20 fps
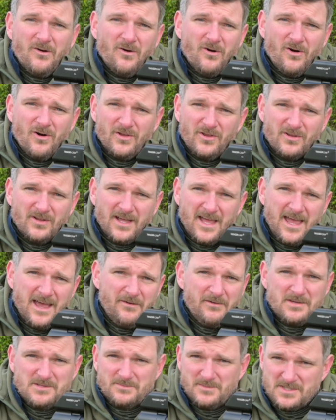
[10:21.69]
all you'll
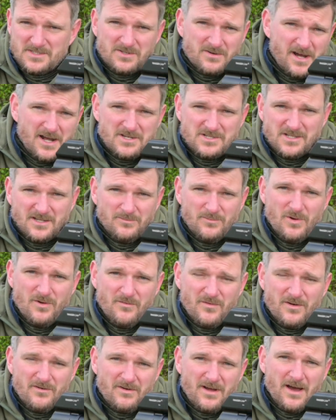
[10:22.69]
hear is me scratching and
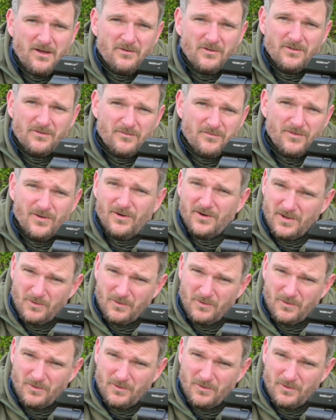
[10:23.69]
moving around on the floor,